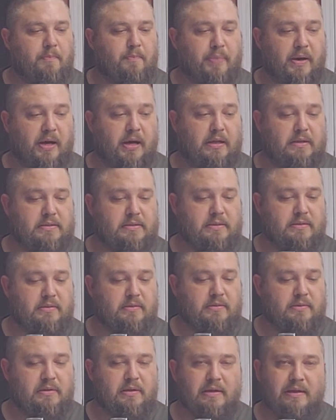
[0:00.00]
But
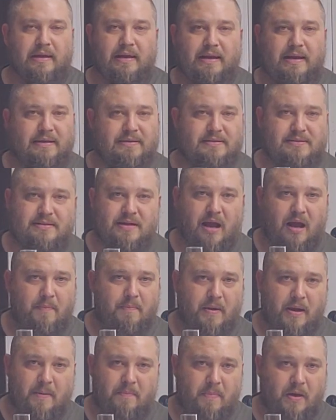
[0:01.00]
it's
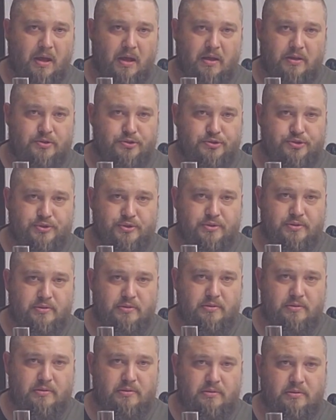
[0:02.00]
not by much.
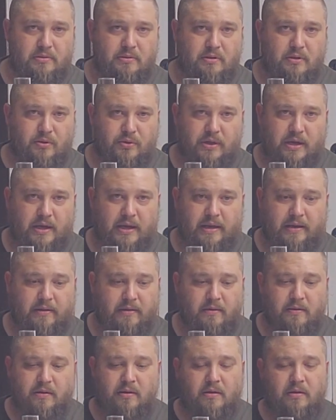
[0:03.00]
Okay?
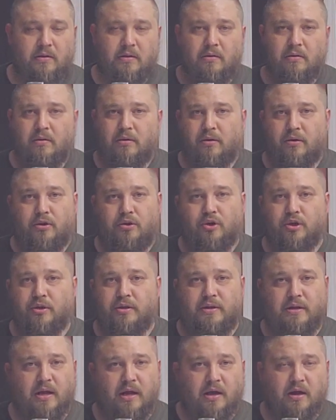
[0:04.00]
Good
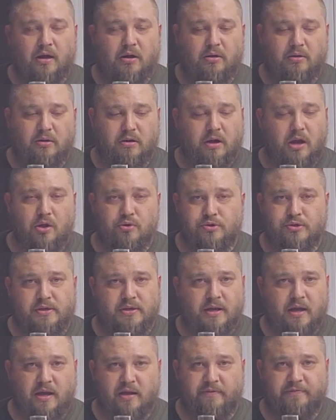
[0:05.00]
enough or close
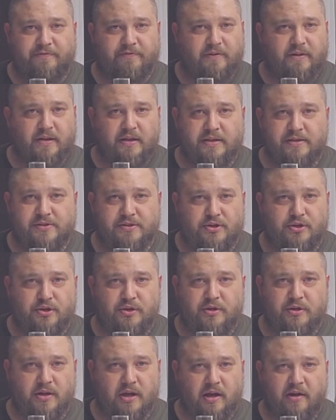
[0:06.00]
enough is
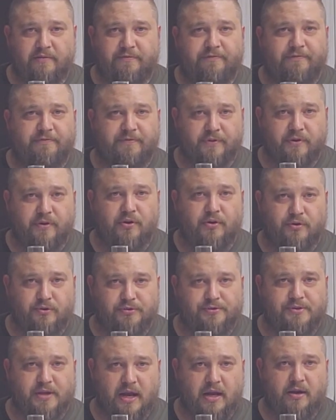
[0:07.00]
good enough for the
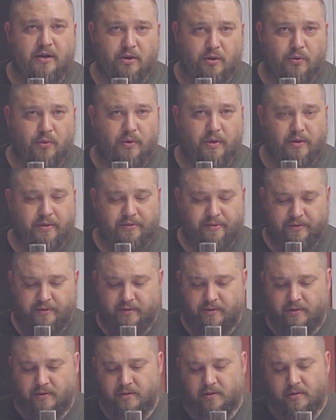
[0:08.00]
girls I go with.
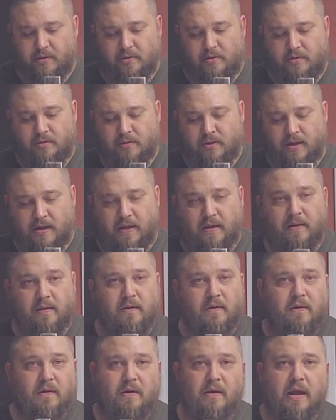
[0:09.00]
Okay?
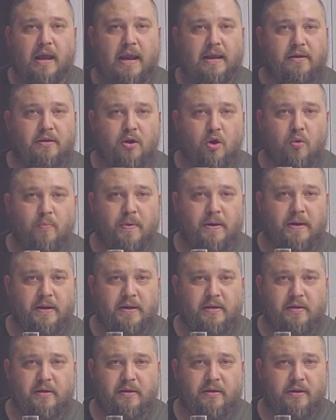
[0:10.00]
Ain't nobody
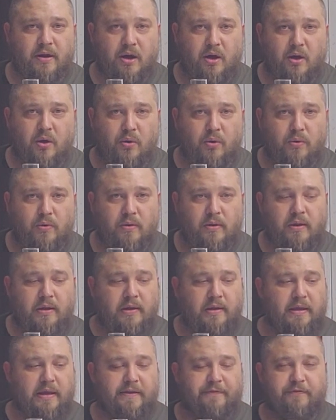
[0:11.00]
going to know
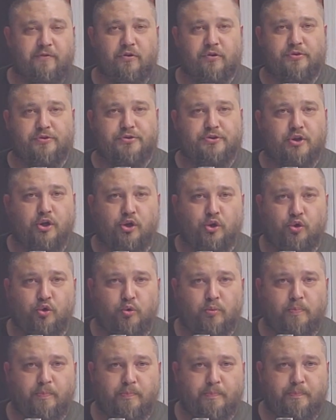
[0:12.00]
if you're
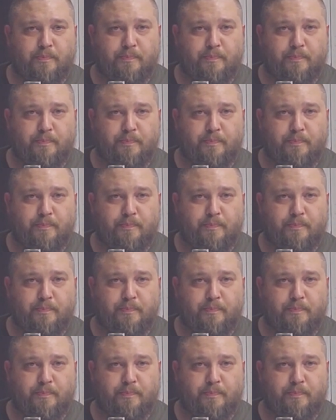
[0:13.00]
2%